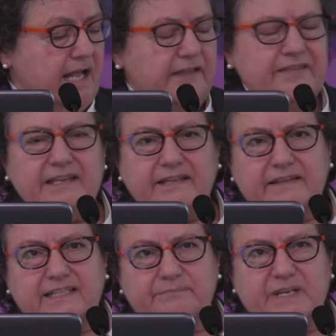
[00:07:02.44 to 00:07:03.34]
I think
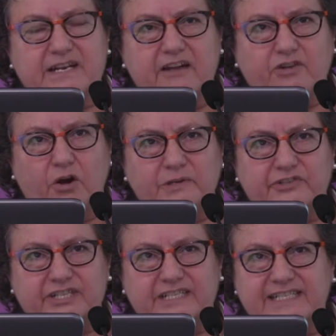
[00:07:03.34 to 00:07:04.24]
there's been enough
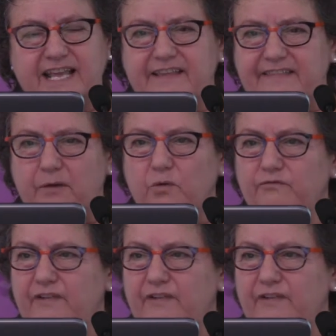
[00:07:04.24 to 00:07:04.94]
commentary to say that that will